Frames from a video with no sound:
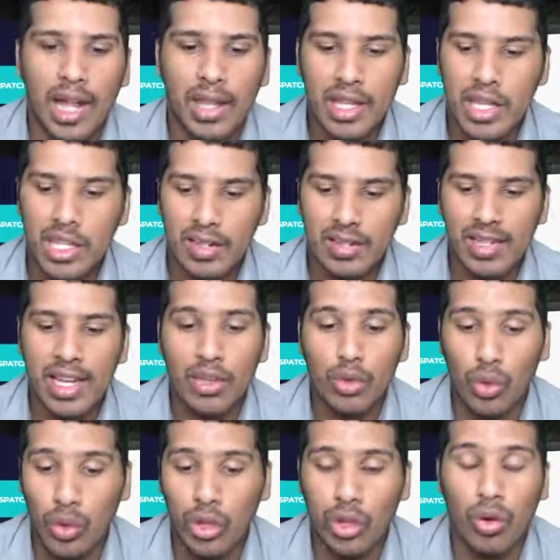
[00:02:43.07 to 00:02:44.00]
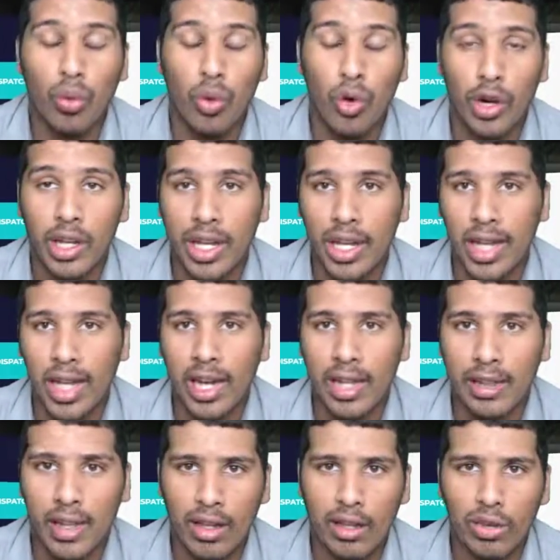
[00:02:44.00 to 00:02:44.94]
They just like doing their work and
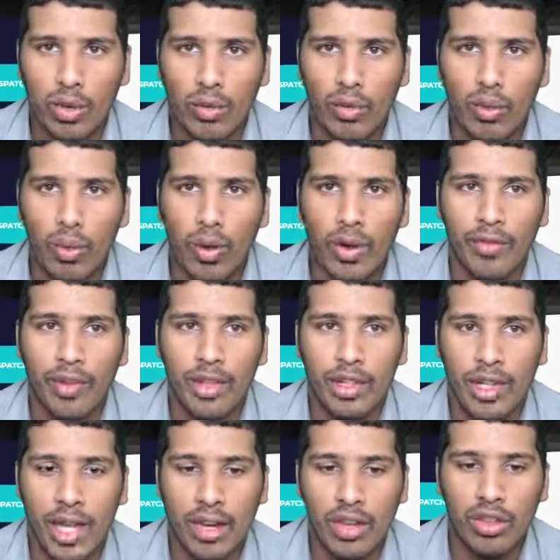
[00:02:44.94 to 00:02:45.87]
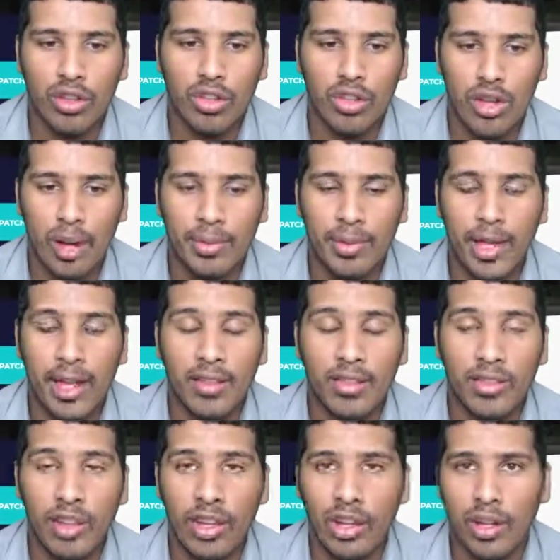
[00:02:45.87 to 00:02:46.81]
getting things over with and getting their job
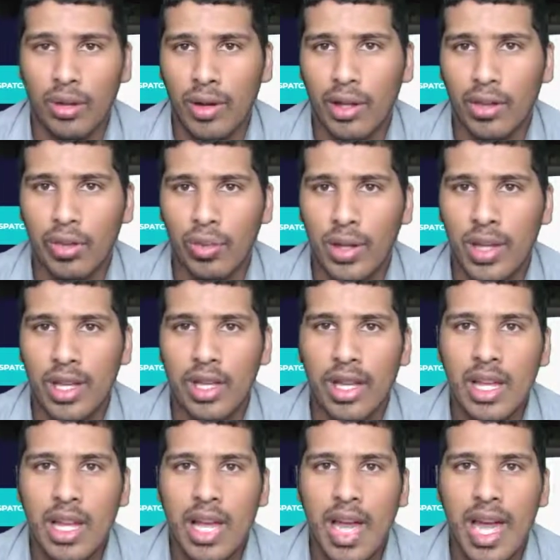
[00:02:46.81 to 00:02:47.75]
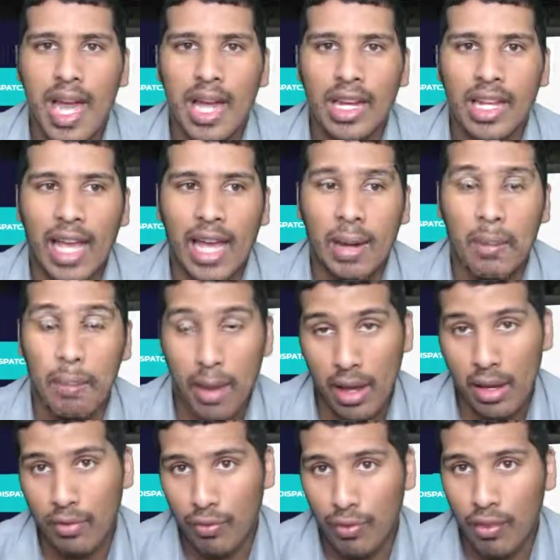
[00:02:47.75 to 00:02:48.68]
tasks done throughout the week and getting
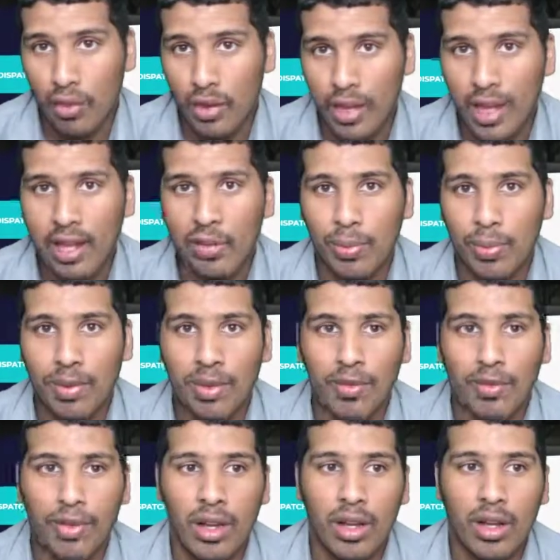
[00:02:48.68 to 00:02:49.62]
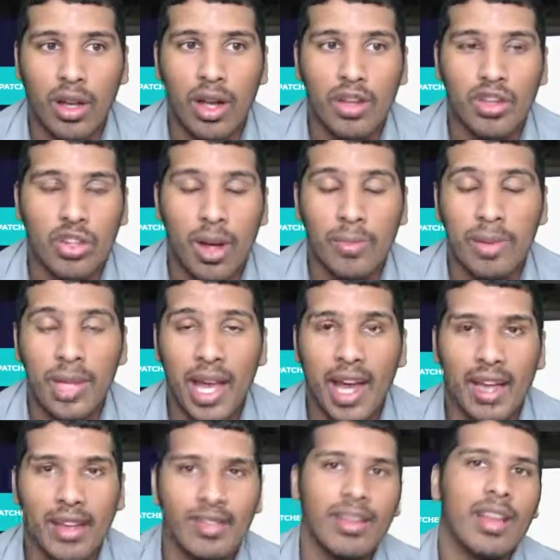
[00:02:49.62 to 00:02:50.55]
paid for that specific job
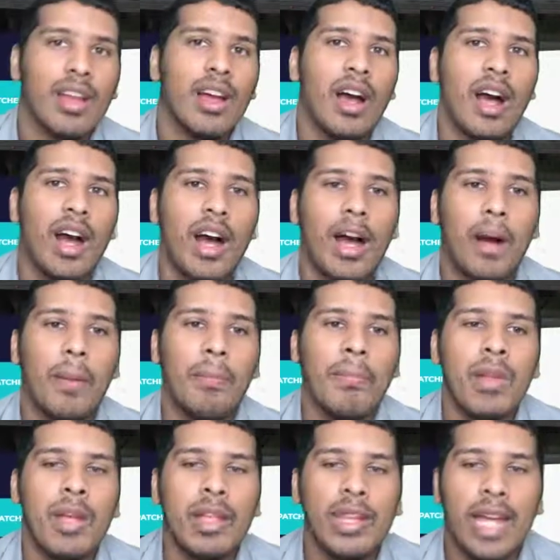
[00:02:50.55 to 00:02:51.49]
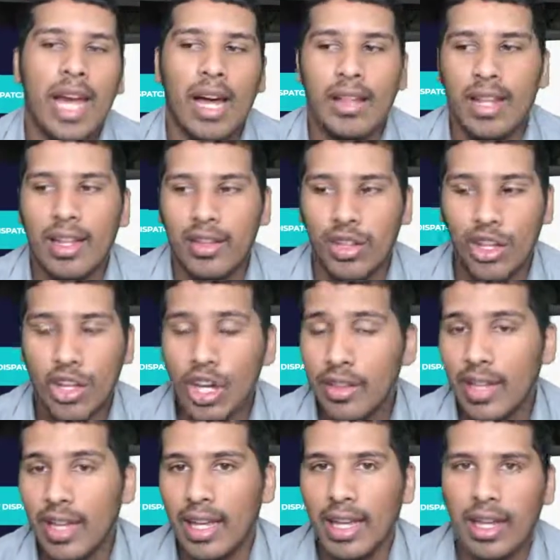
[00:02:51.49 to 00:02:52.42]
task. Now, that's a
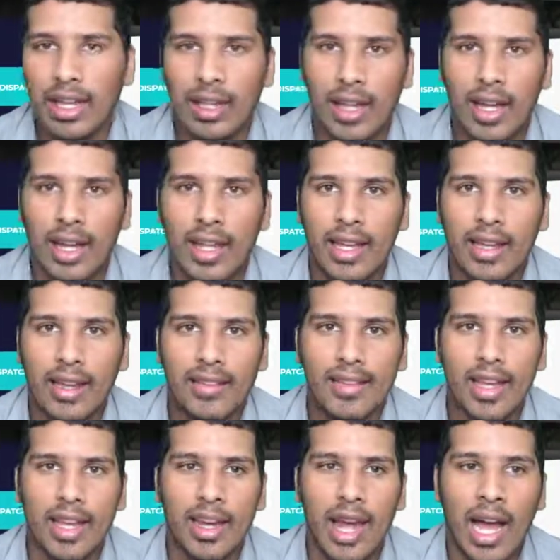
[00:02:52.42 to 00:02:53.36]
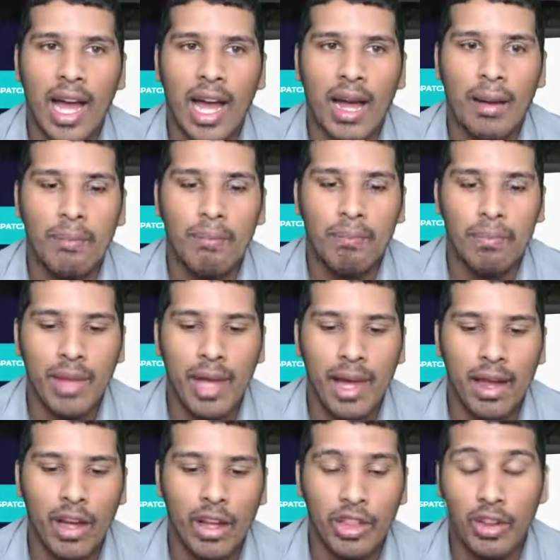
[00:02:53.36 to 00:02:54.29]
good thing. Like I said, I'm
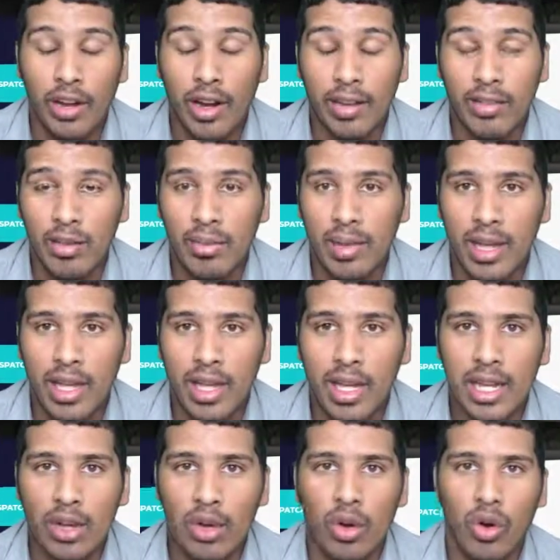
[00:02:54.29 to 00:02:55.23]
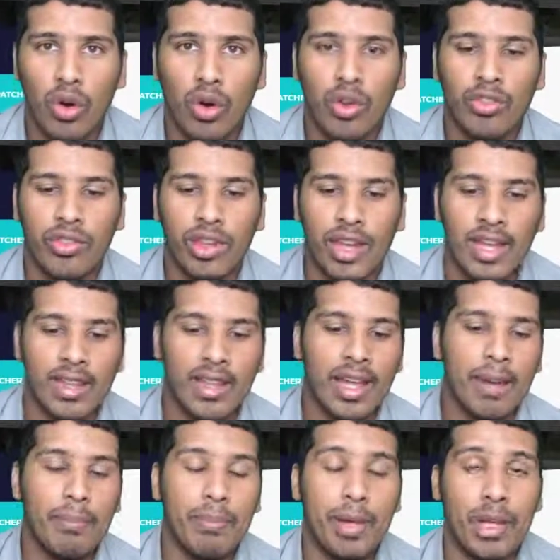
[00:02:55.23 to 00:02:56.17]
not underestimating or saying
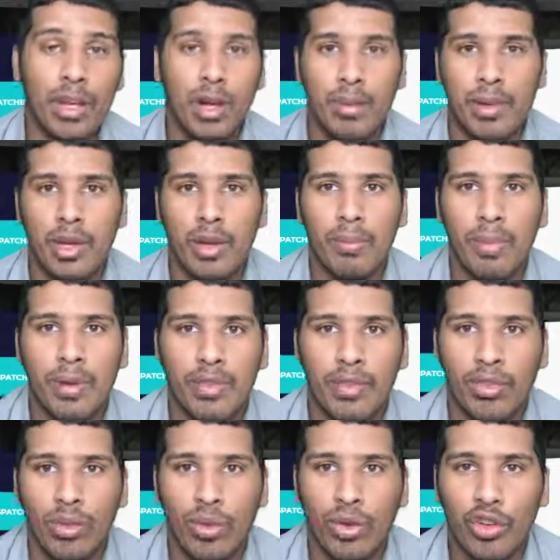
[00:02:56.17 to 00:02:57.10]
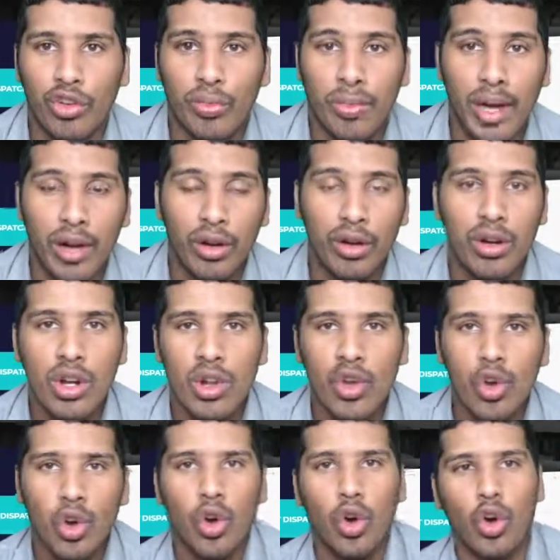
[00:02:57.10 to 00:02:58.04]
that becoming a business owner is better
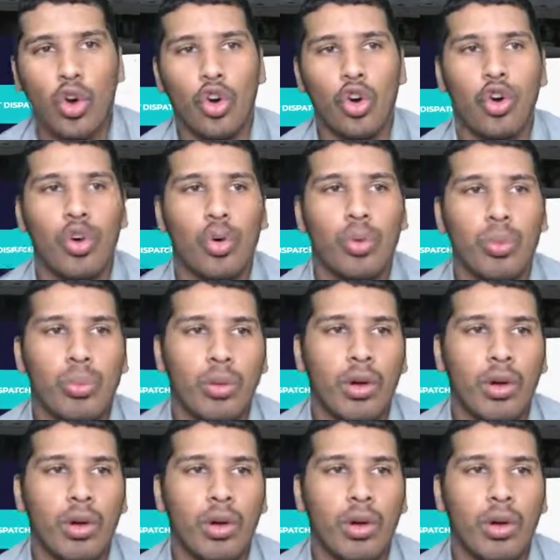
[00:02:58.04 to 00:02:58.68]
or